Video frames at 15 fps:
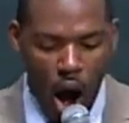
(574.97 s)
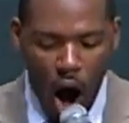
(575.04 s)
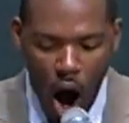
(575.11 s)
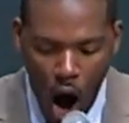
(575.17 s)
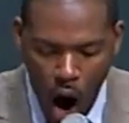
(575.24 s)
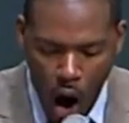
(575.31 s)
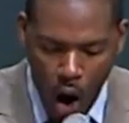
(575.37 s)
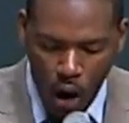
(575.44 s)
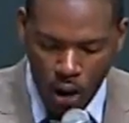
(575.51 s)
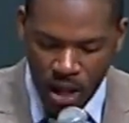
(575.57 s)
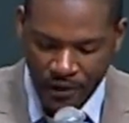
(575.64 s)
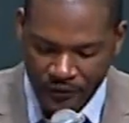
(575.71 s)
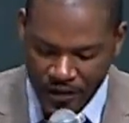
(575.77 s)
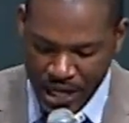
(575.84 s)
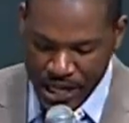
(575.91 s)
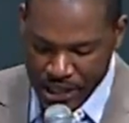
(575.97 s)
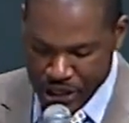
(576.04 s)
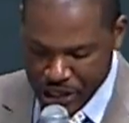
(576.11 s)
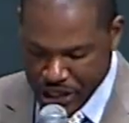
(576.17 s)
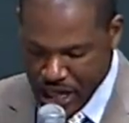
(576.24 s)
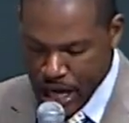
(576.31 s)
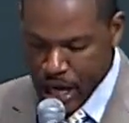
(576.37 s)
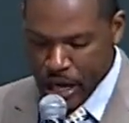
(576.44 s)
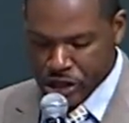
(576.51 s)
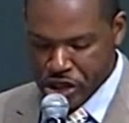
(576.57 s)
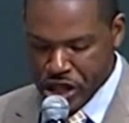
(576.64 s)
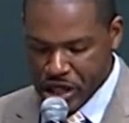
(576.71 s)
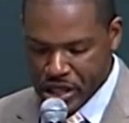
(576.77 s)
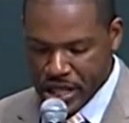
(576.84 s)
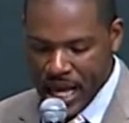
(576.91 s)
all of these years.
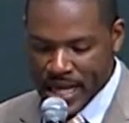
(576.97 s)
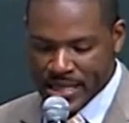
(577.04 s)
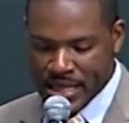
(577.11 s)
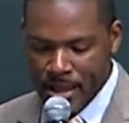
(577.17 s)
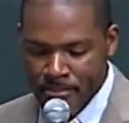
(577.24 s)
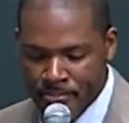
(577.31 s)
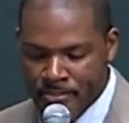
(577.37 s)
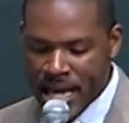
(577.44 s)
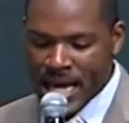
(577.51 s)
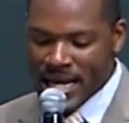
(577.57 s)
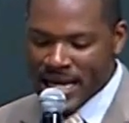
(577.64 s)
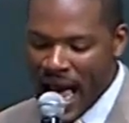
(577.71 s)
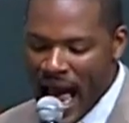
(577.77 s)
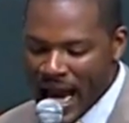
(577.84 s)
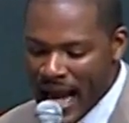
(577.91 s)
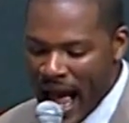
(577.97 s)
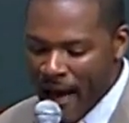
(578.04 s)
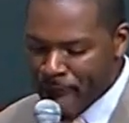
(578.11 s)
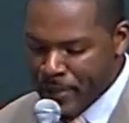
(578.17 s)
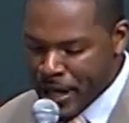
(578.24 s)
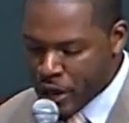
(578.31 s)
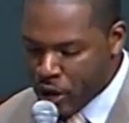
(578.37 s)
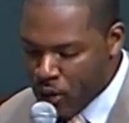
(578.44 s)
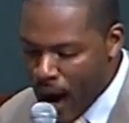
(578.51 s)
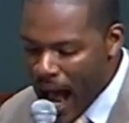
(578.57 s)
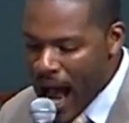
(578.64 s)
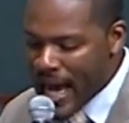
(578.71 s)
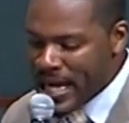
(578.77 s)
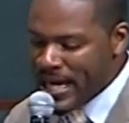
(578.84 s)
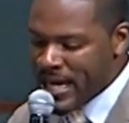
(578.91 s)
She says, The midnight, I've been
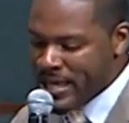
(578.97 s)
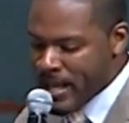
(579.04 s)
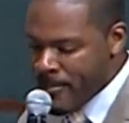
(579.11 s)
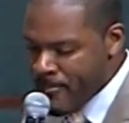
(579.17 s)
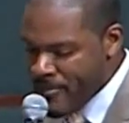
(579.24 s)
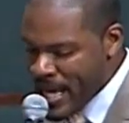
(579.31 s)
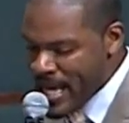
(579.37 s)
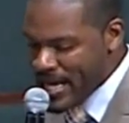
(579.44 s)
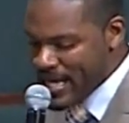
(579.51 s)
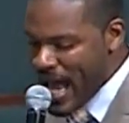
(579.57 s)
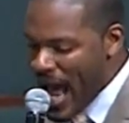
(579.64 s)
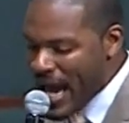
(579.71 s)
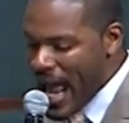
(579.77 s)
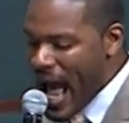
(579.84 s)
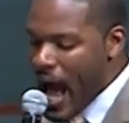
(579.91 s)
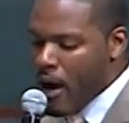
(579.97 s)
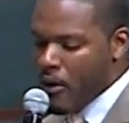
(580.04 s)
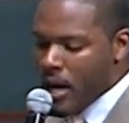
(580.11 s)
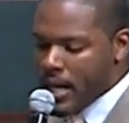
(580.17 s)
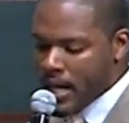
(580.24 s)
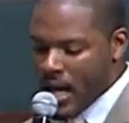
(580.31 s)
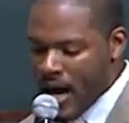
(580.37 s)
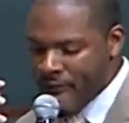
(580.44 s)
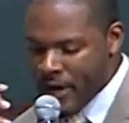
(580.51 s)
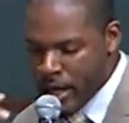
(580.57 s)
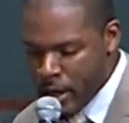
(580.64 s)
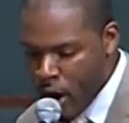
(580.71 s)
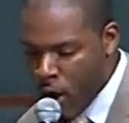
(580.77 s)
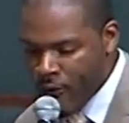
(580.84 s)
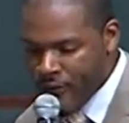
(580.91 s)
crying in the midnight hour
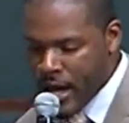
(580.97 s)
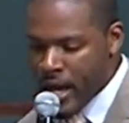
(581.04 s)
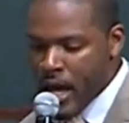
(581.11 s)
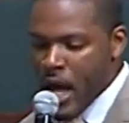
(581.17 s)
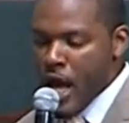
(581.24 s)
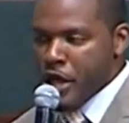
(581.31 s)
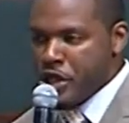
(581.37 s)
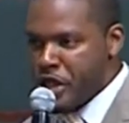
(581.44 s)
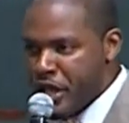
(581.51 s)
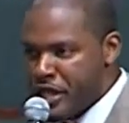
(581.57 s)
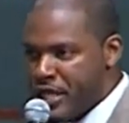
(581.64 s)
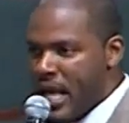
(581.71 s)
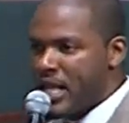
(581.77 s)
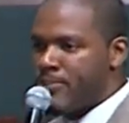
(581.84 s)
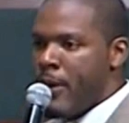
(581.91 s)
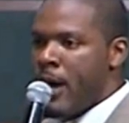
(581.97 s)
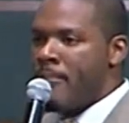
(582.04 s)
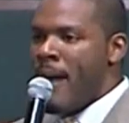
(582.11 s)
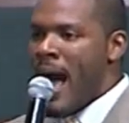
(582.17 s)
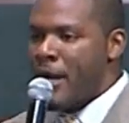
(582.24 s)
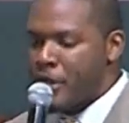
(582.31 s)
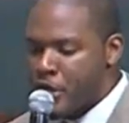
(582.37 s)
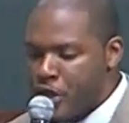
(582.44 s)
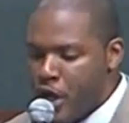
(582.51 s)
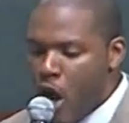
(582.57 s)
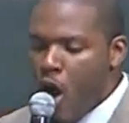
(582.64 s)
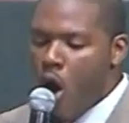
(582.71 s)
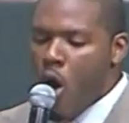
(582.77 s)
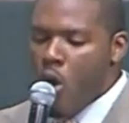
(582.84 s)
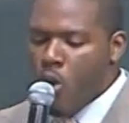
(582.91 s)
coming over. She says, But my
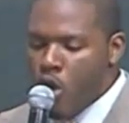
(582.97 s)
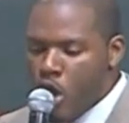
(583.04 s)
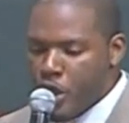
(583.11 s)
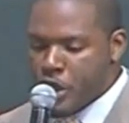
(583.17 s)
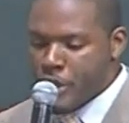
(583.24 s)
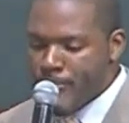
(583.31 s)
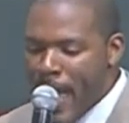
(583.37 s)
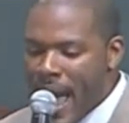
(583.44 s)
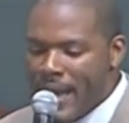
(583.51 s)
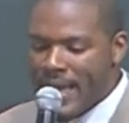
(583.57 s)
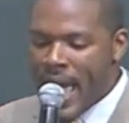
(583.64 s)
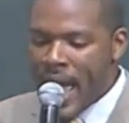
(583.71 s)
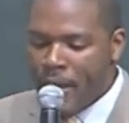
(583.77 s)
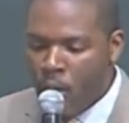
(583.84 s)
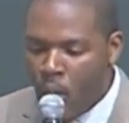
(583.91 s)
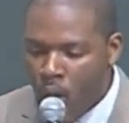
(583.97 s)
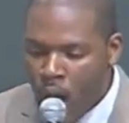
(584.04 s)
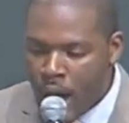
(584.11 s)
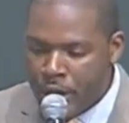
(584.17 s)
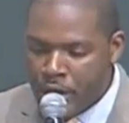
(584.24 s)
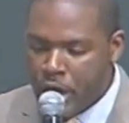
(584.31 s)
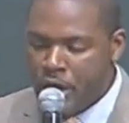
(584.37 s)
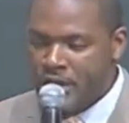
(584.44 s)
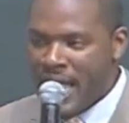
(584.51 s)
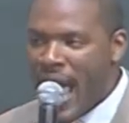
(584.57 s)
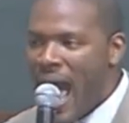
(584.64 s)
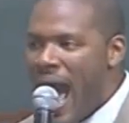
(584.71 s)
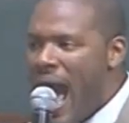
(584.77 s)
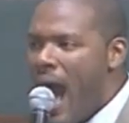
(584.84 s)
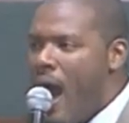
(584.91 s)
soul looks back and wonders
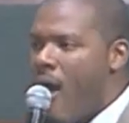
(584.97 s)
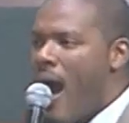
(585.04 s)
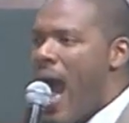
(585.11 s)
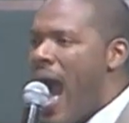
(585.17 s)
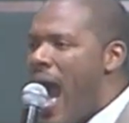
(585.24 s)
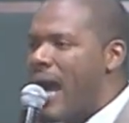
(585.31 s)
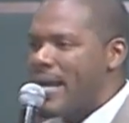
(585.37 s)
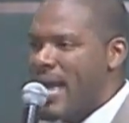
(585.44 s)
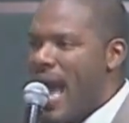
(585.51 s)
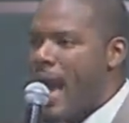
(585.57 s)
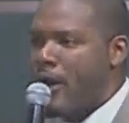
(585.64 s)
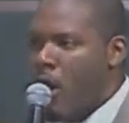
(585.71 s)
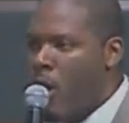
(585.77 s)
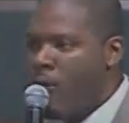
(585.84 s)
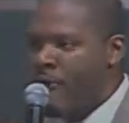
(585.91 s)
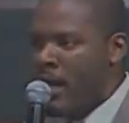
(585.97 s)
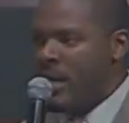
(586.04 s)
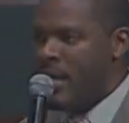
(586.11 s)
how I got over.